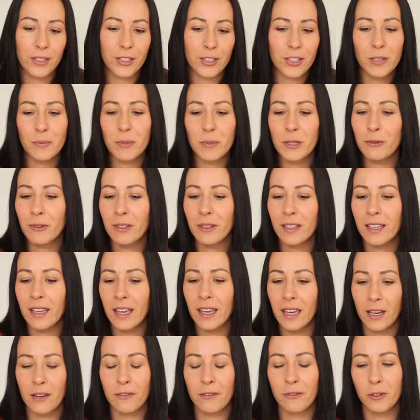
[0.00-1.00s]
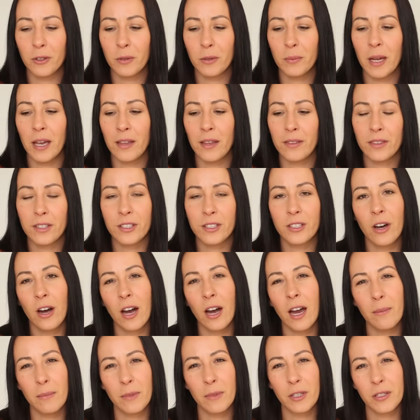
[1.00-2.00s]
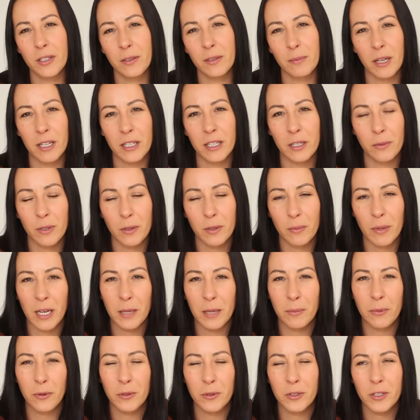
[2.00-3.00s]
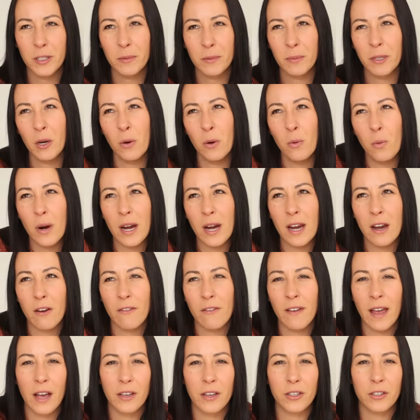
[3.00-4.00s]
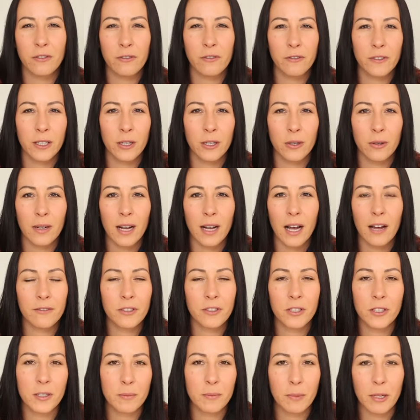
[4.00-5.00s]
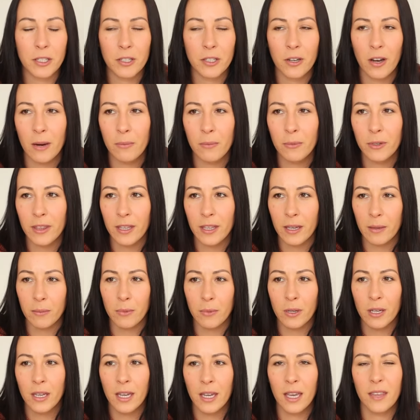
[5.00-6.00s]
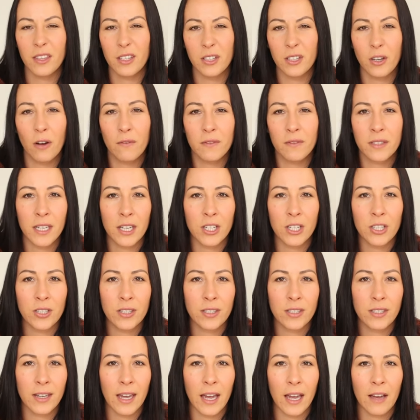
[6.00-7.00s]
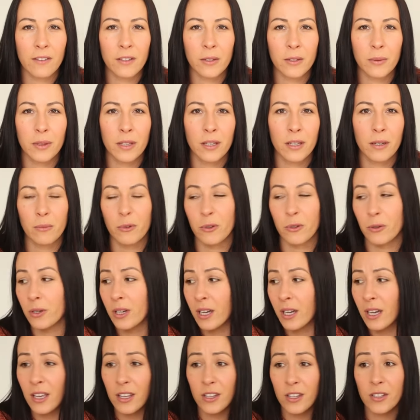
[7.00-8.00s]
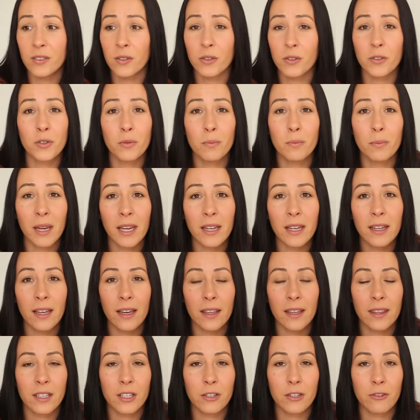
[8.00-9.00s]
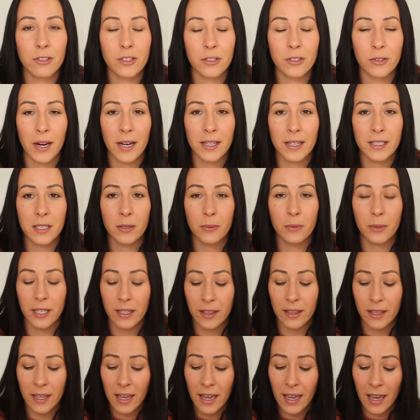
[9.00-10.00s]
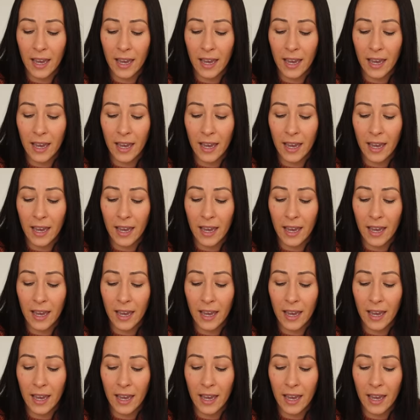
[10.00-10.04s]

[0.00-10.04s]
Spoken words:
just be really careful about the time that you're spending with people, and just be aware of how you feel after you spend time with them and the conversations that you're having with them or the social media that you're interacting with.